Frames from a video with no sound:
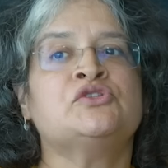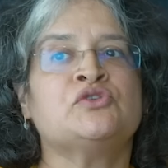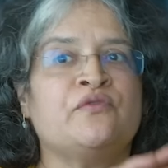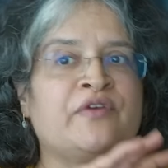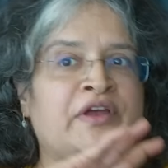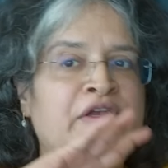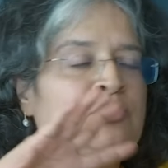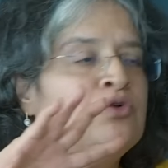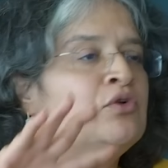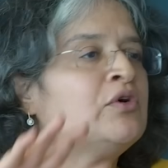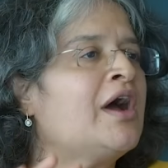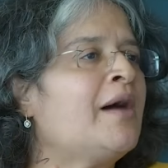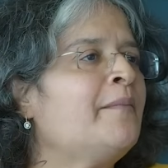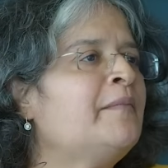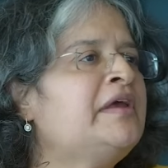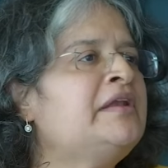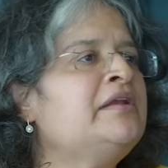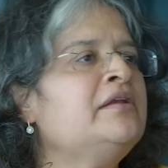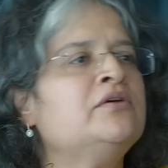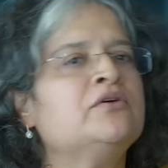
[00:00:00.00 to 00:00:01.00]
So when you
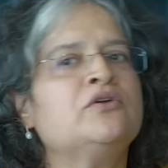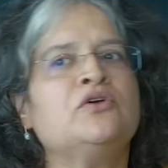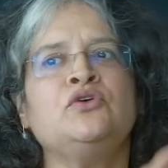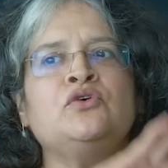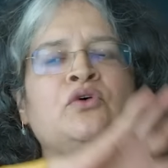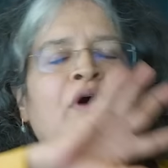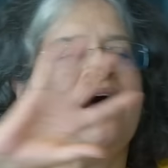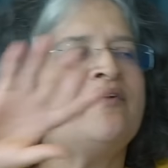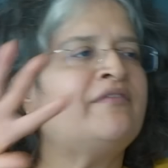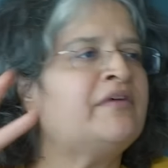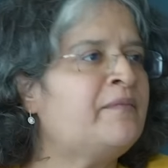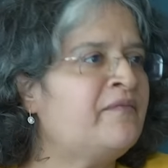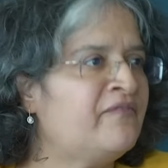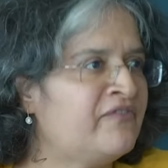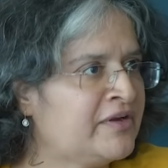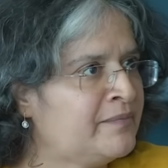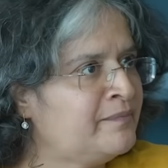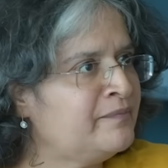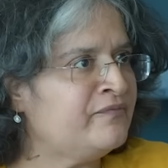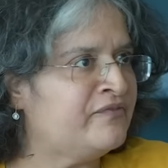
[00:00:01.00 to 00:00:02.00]
come in, you know, you have a
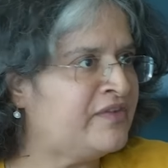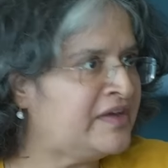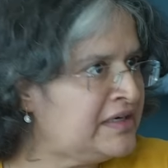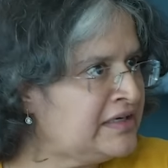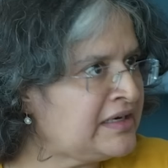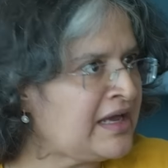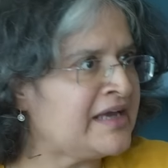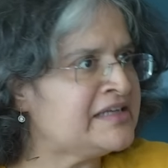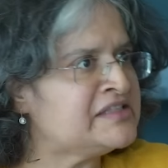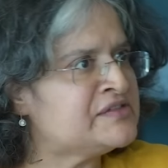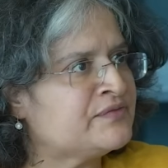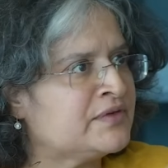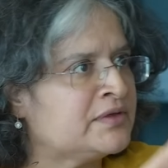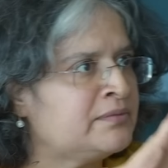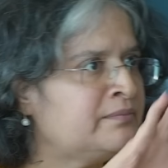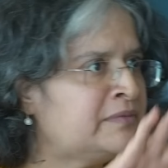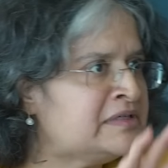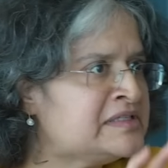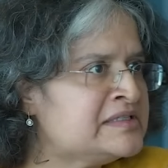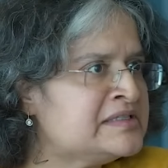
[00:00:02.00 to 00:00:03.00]
film, very nice
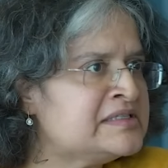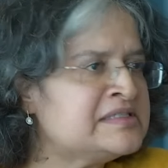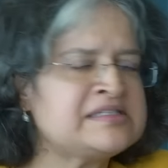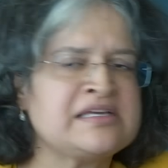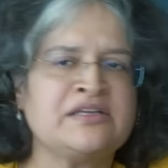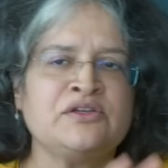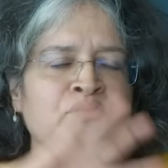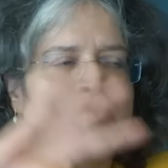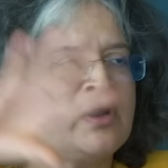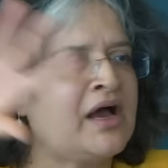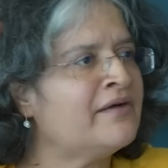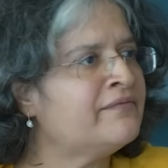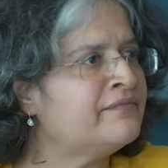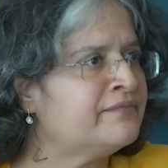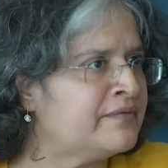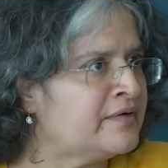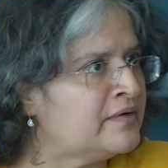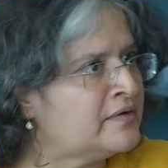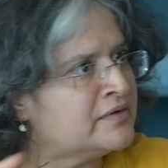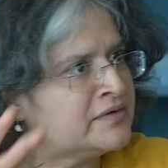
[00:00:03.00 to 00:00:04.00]
film business and you have
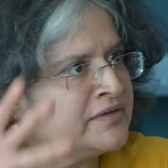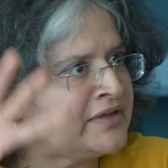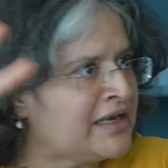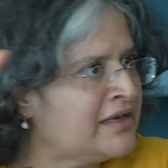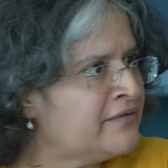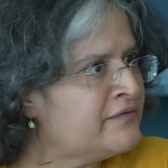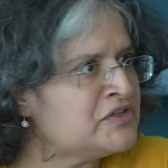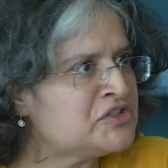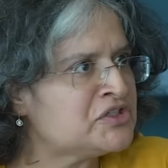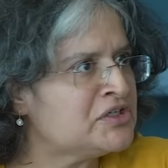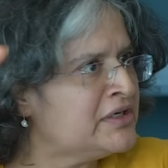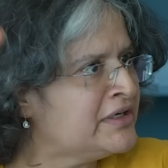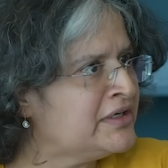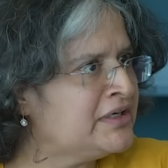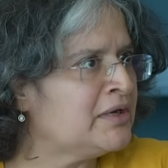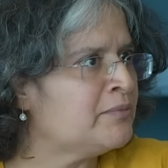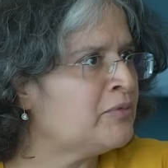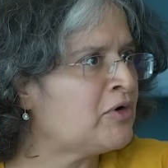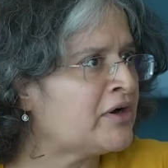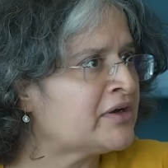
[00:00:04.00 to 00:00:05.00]
uh, television,
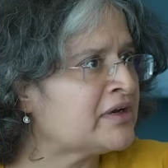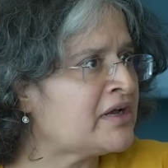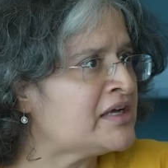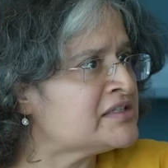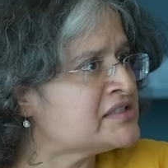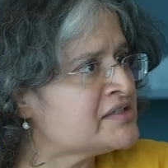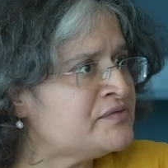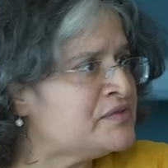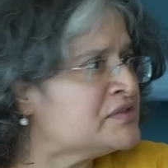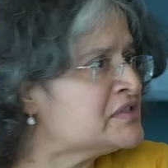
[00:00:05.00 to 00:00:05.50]
linear broadcasting, yeah.